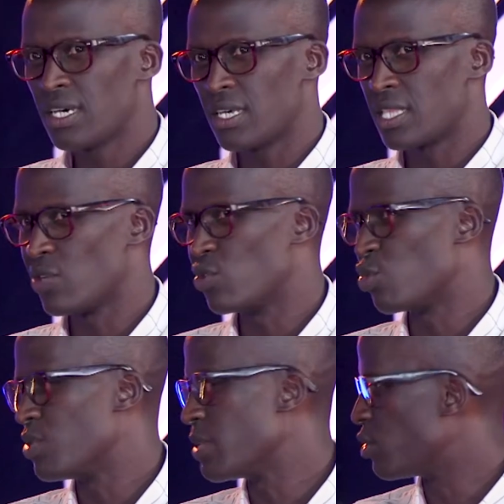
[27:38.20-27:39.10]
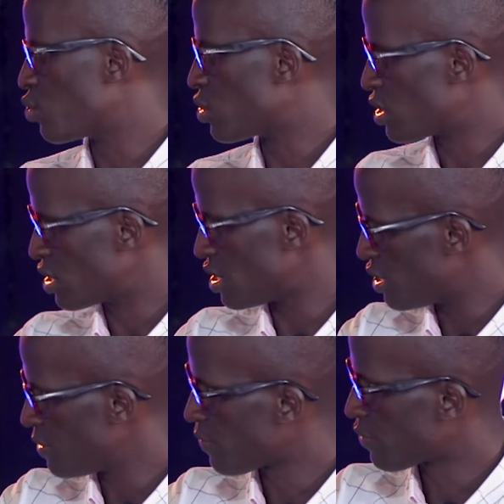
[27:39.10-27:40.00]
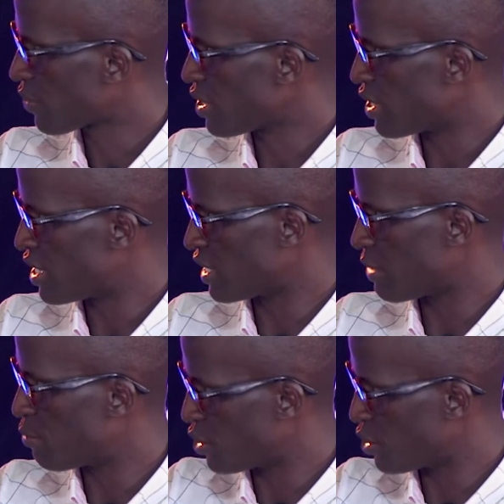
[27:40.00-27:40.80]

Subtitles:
then we should be able to see the things that bother